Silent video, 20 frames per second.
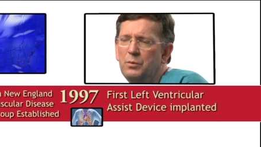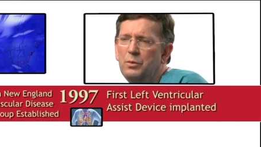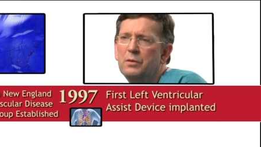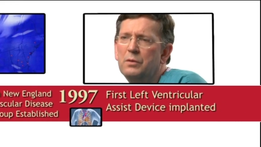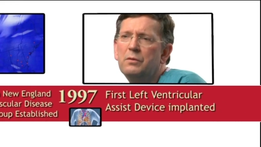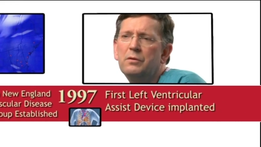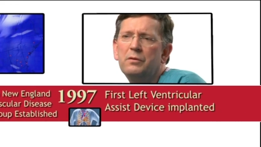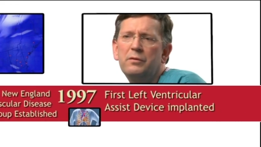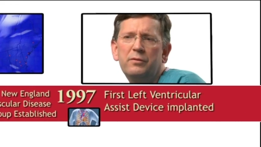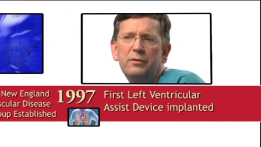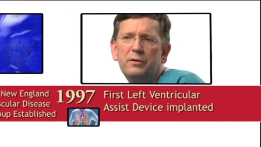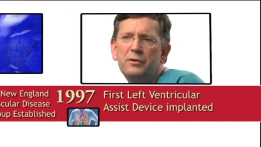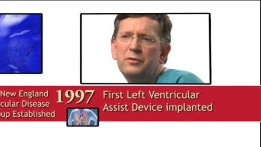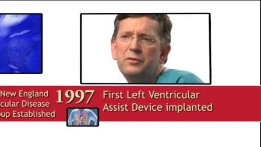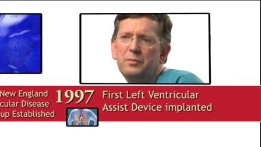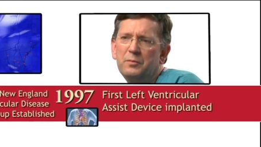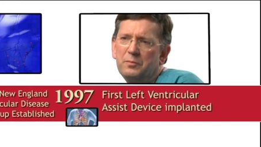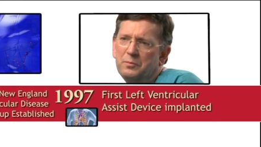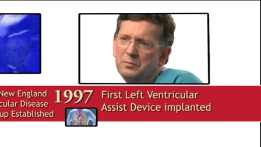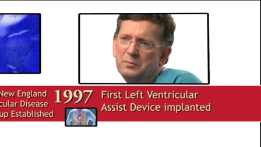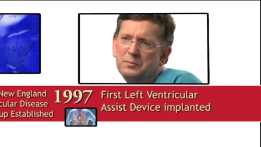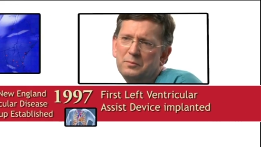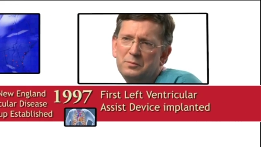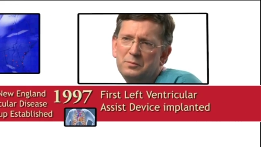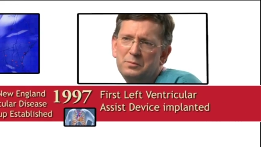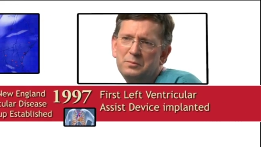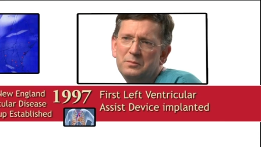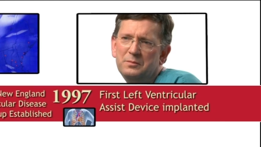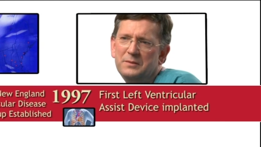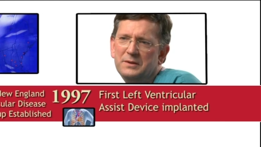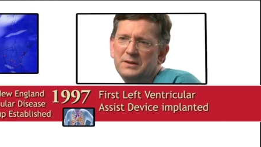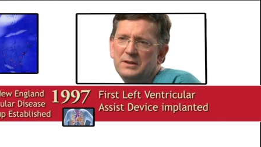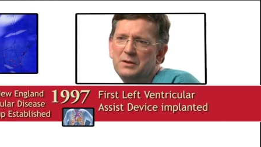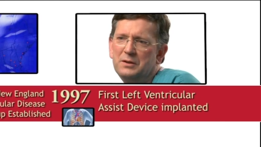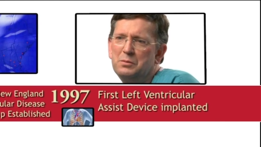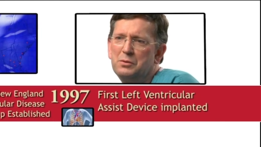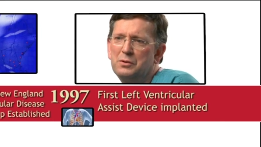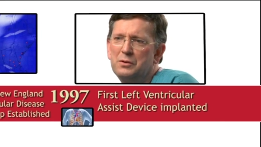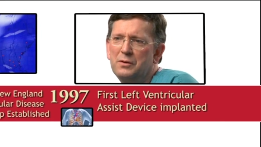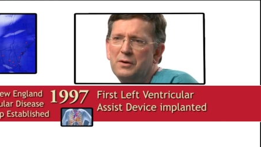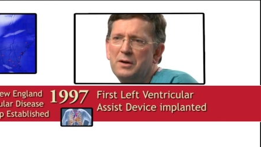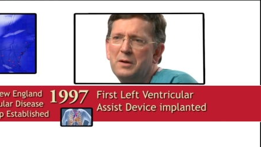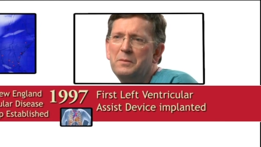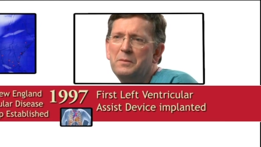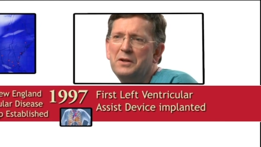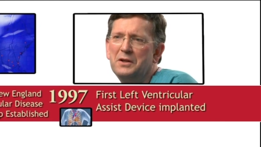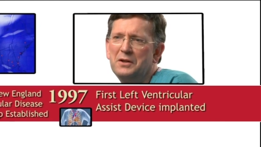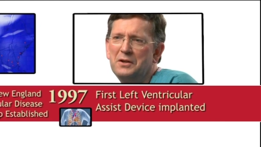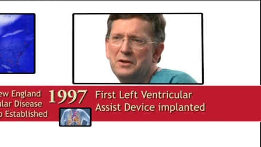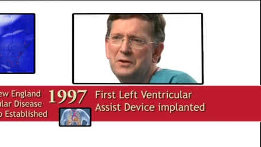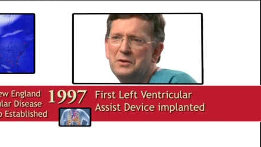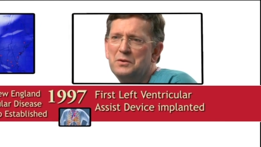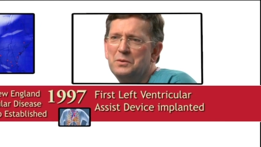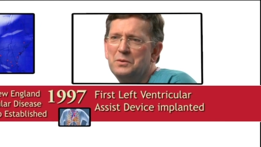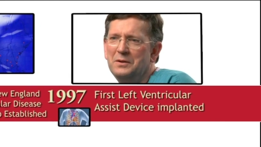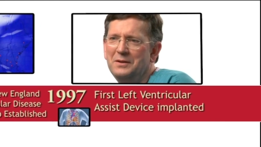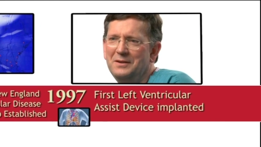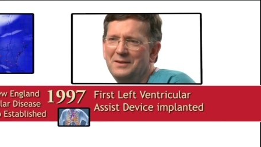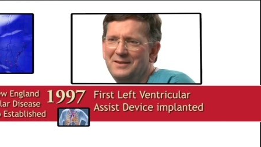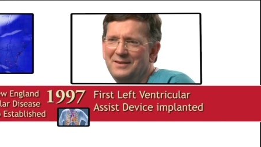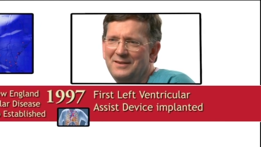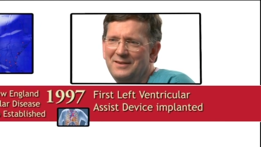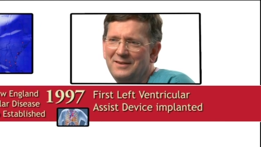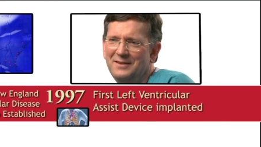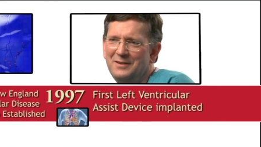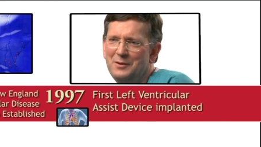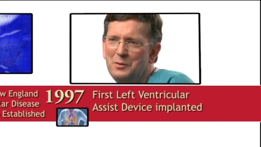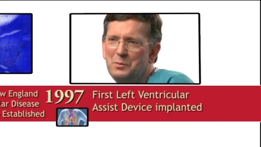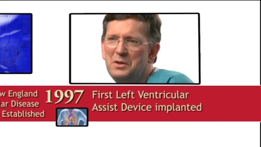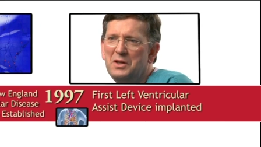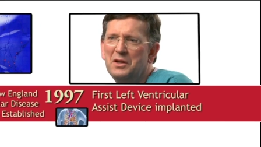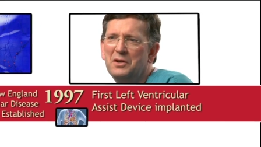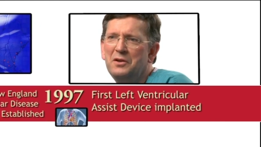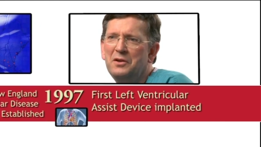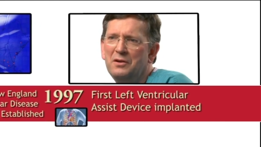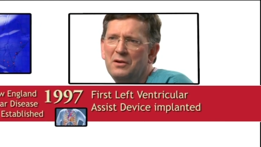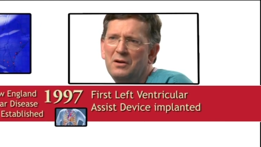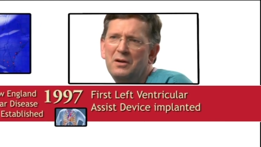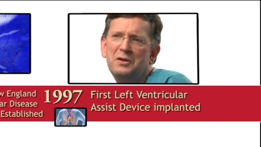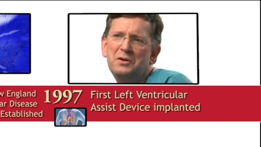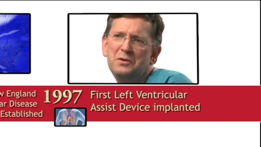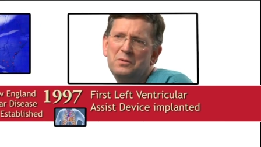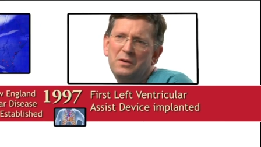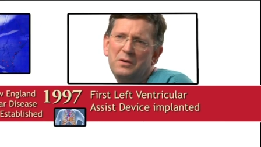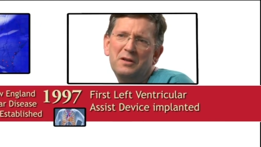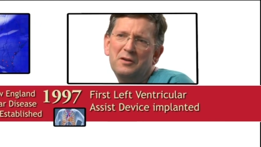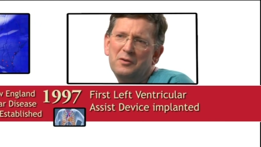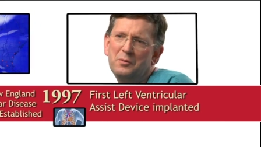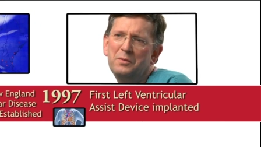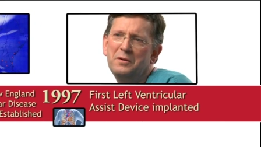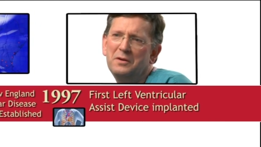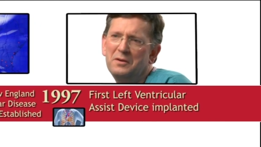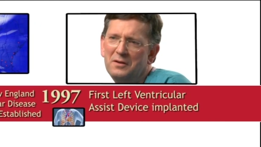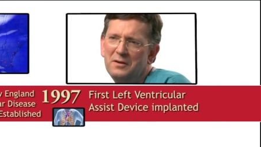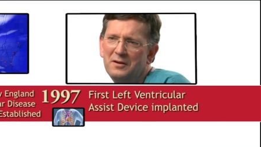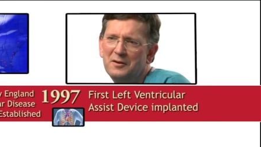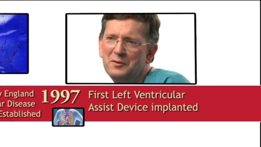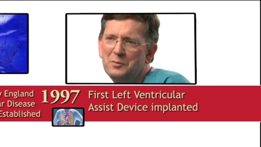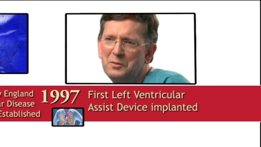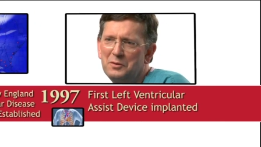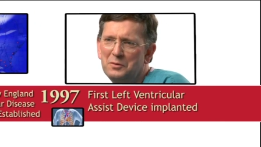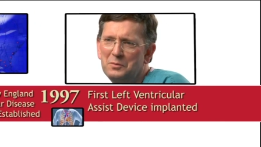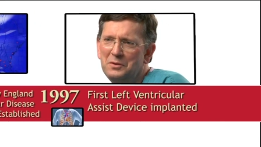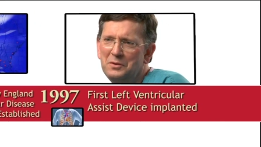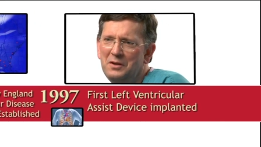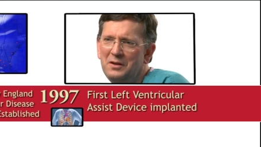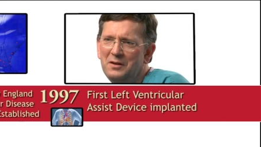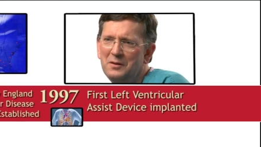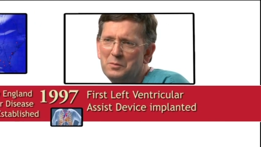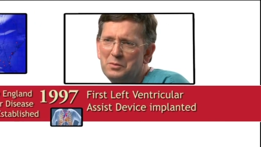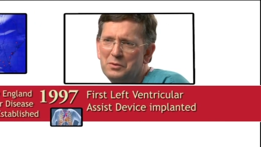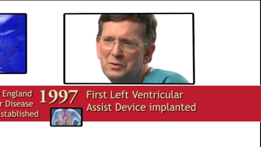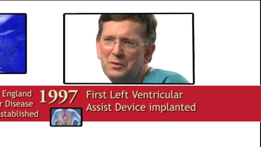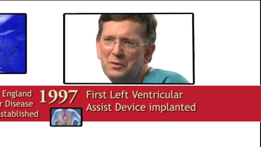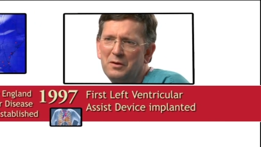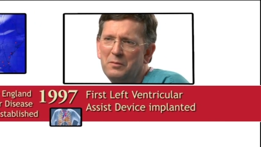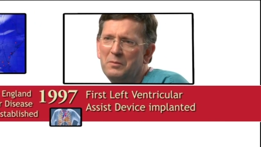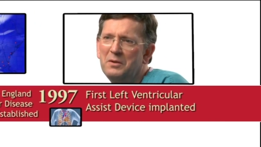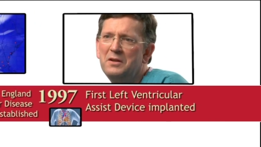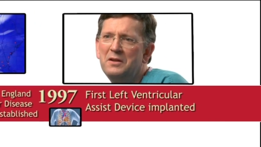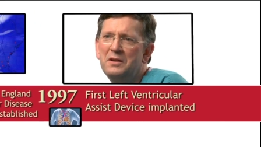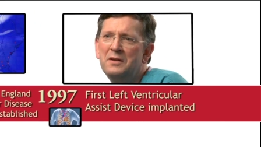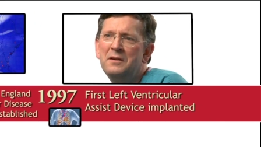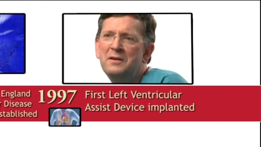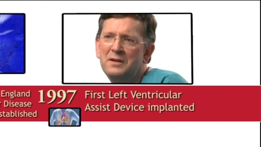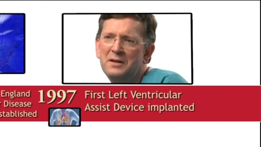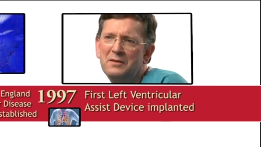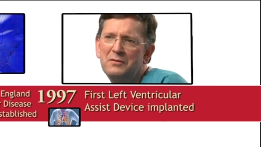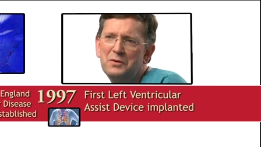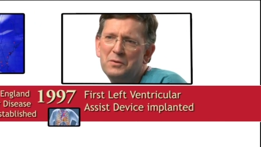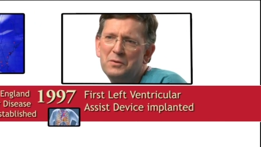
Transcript: we were the first program in the country to be a non-transplant hospital, meaning a program that didn't have a